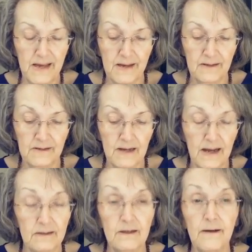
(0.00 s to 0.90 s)
and
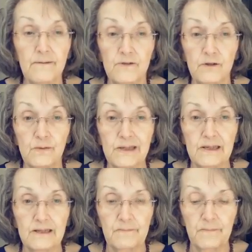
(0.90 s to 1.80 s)
I love doing
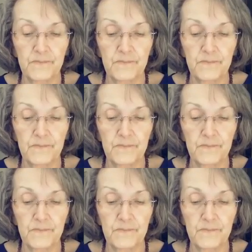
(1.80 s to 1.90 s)
it,